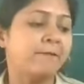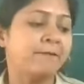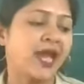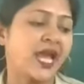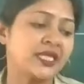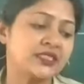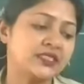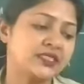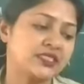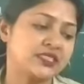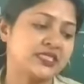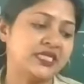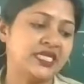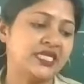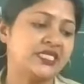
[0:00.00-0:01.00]

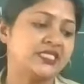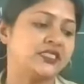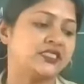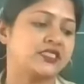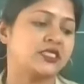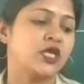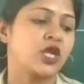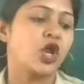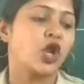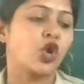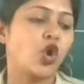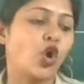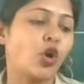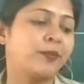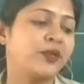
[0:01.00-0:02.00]
man's needs
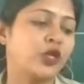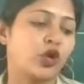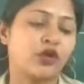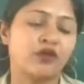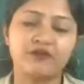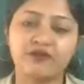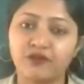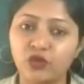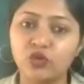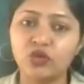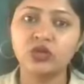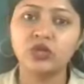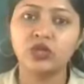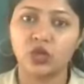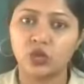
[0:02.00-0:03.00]
go beyond
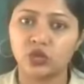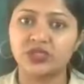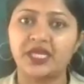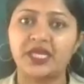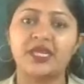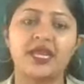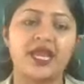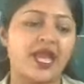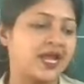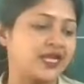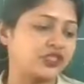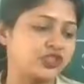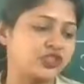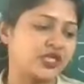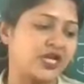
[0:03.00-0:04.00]
food, clothing,
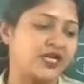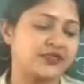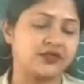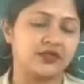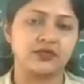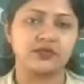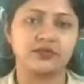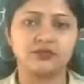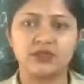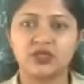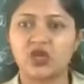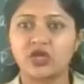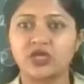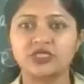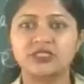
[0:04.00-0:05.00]
and shelter
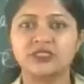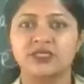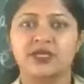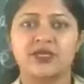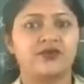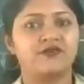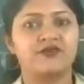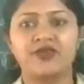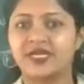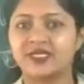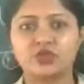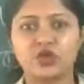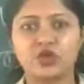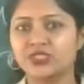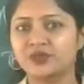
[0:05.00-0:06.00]
because we are
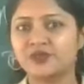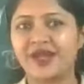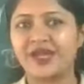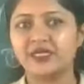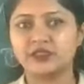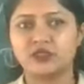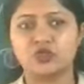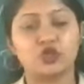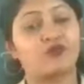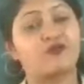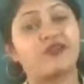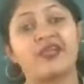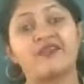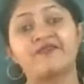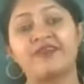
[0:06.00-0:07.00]
so smart, so
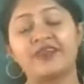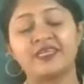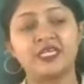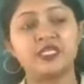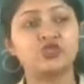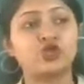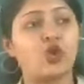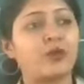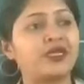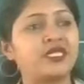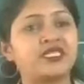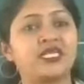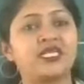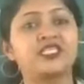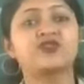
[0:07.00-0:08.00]
we are inventing so many
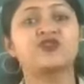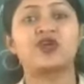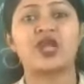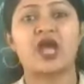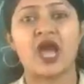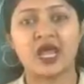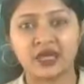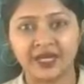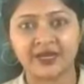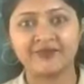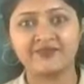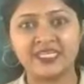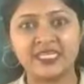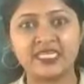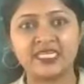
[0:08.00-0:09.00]
things for our
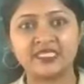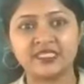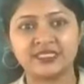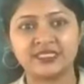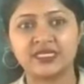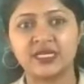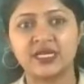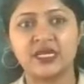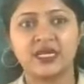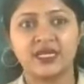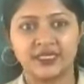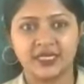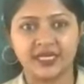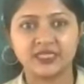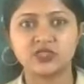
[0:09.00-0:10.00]
convenience.
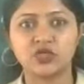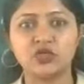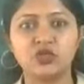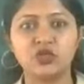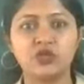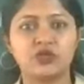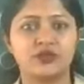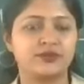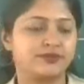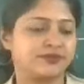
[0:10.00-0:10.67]
Yes or no?